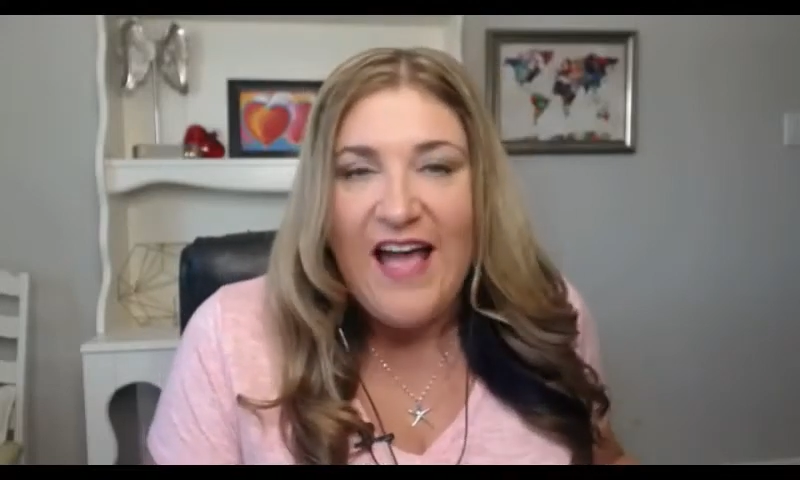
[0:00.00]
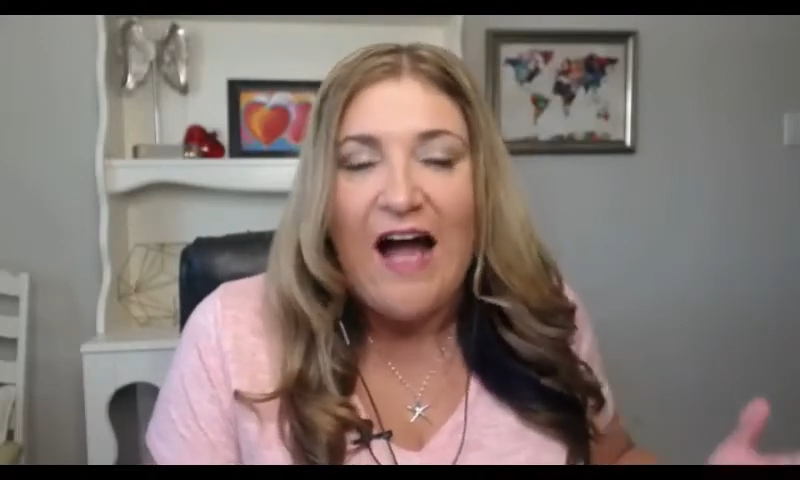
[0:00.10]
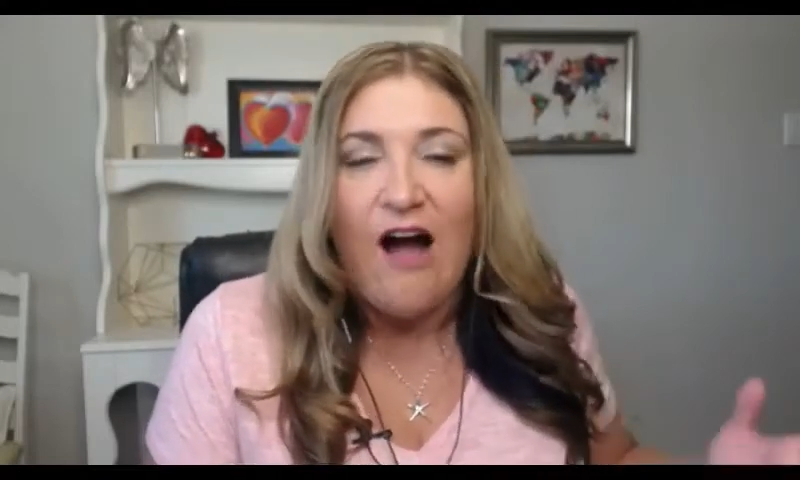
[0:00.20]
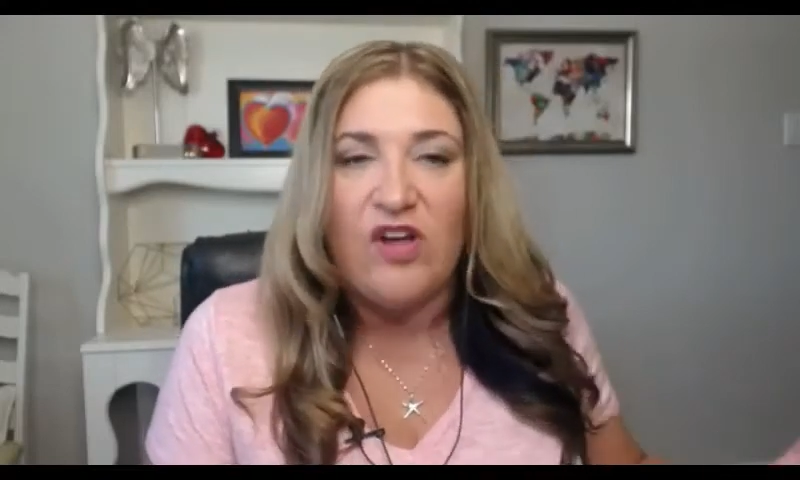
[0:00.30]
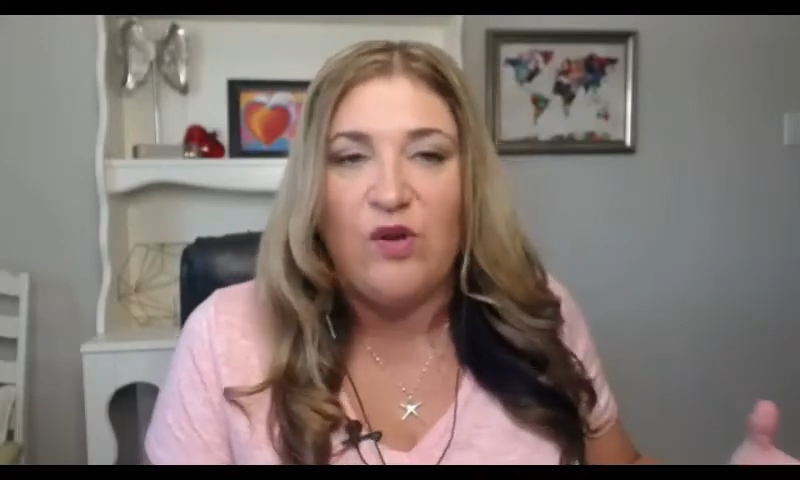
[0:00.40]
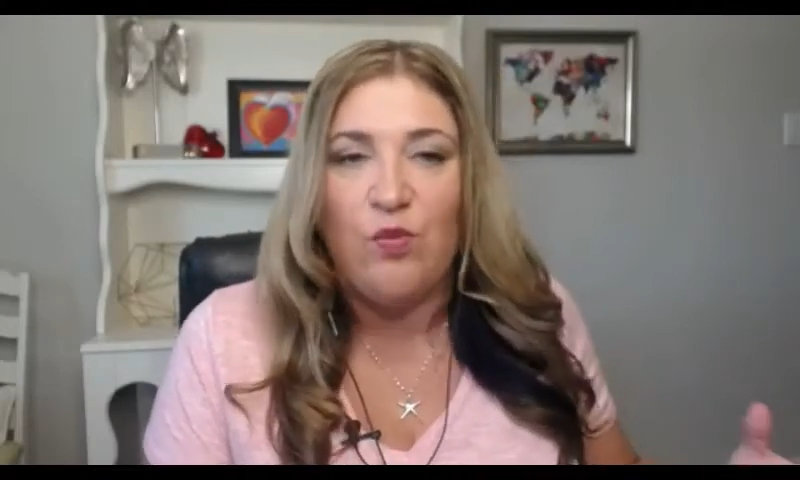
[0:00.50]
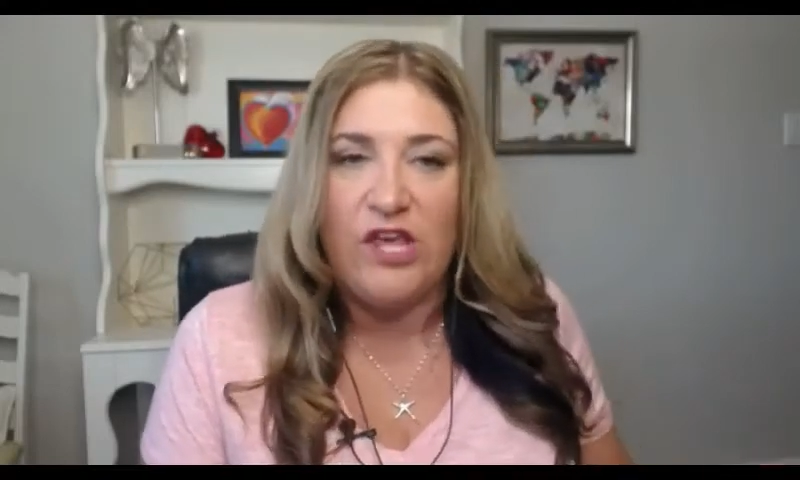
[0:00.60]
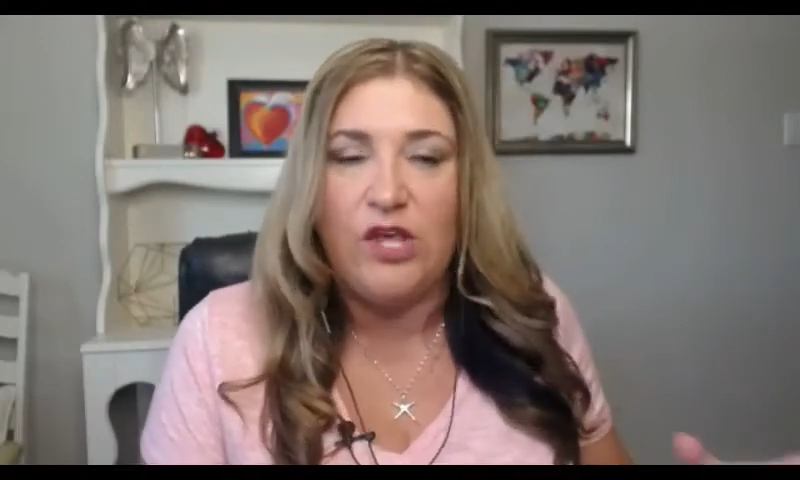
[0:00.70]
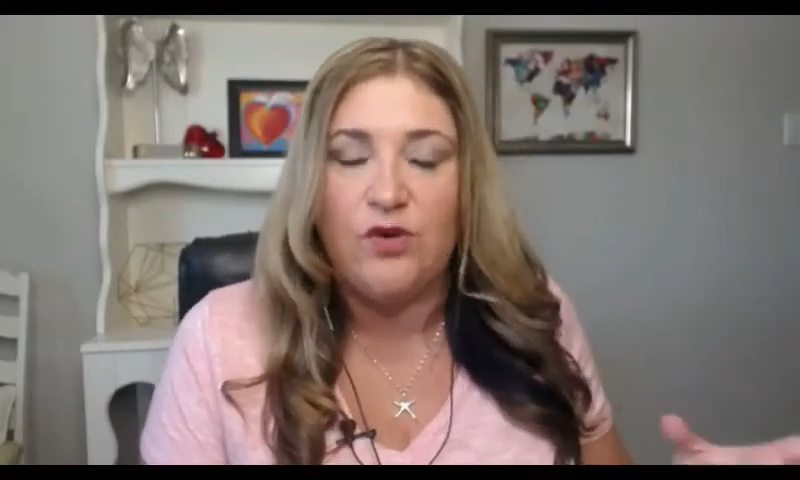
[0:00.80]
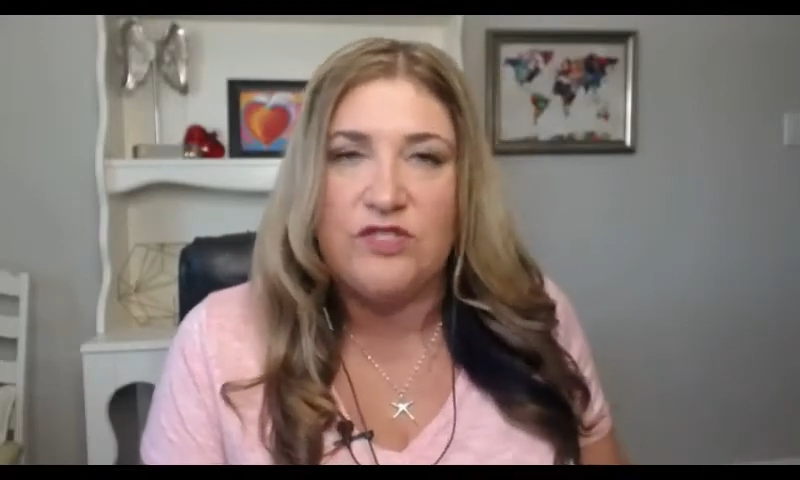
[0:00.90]
How can we
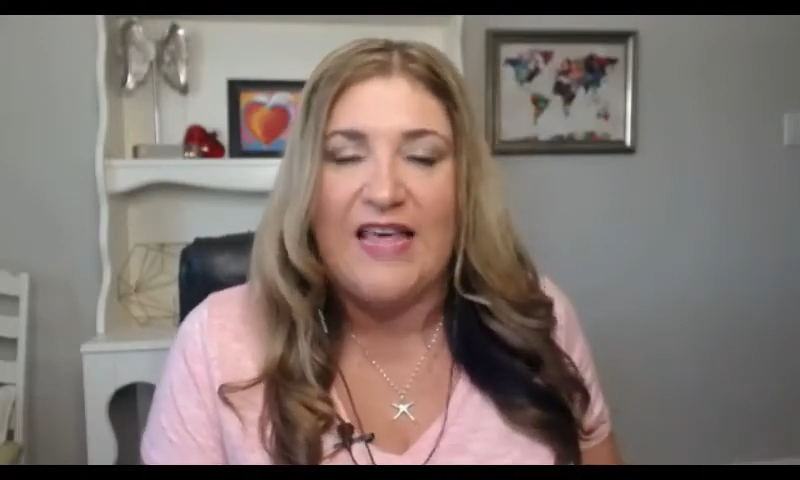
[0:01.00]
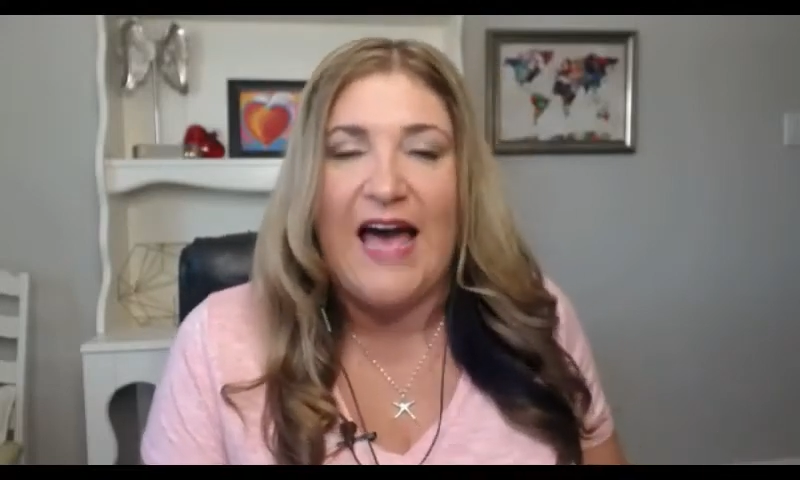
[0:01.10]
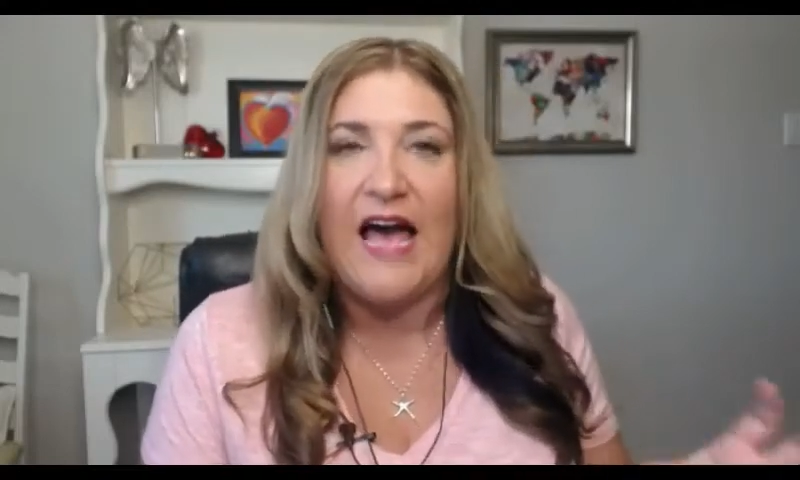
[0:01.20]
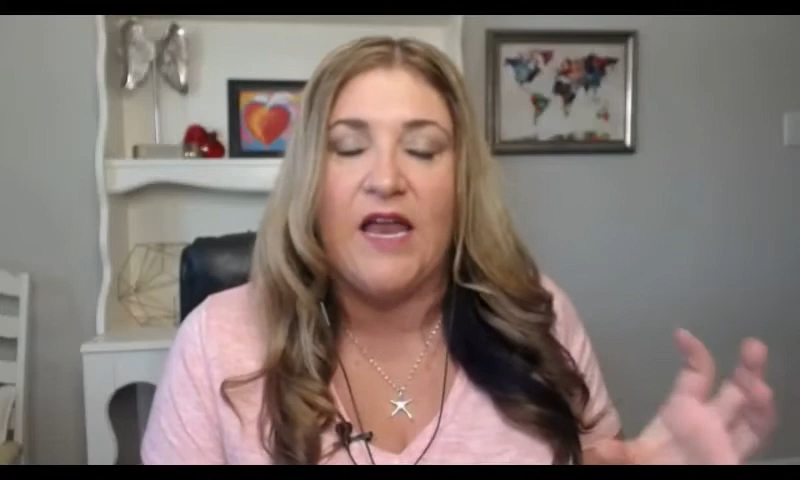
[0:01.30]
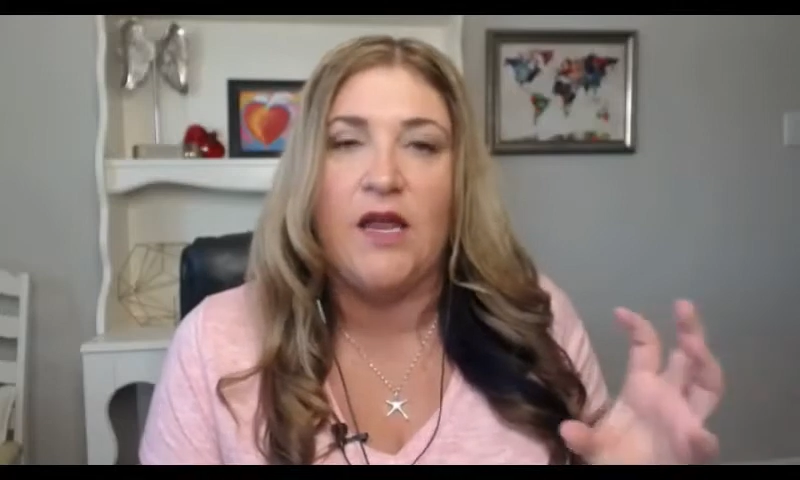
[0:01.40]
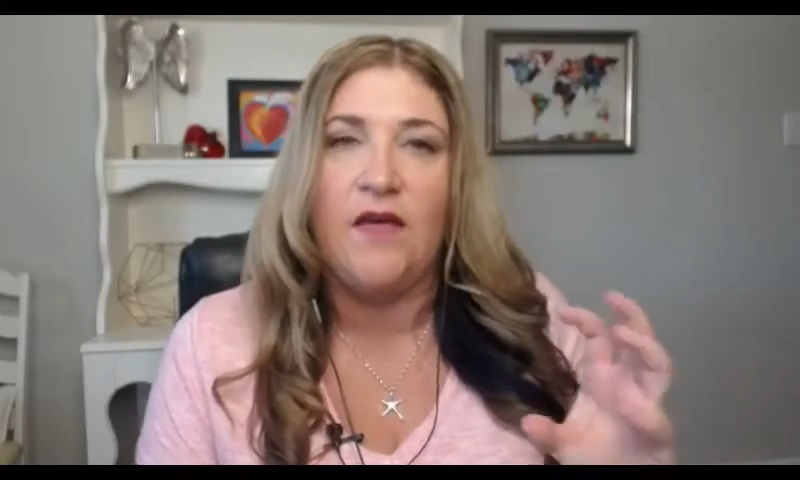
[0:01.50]
use that